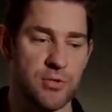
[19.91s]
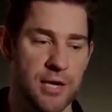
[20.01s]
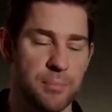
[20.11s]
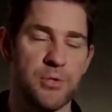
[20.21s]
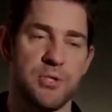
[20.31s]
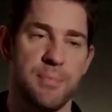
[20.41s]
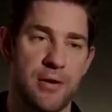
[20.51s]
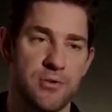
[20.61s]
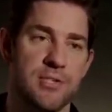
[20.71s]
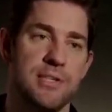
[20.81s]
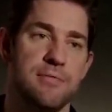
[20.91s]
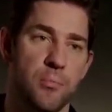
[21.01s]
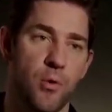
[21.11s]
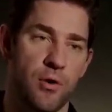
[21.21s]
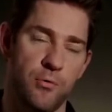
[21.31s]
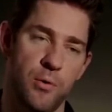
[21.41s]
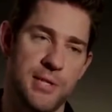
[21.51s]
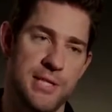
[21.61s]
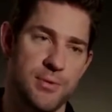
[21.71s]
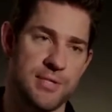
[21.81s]
tried to push the boundaries even more of what
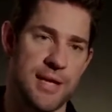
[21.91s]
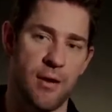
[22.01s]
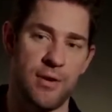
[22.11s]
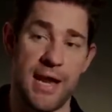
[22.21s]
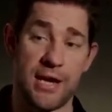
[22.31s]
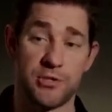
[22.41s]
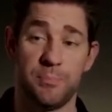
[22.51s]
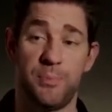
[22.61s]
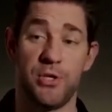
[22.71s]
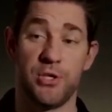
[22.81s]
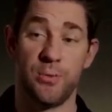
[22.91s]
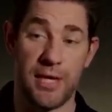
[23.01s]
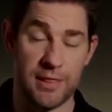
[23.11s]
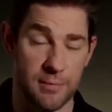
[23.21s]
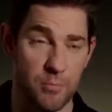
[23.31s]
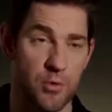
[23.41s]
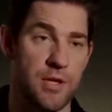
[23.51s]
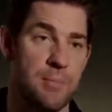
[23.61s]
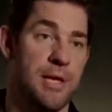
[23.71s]
we did with sound and actually put you in the movie and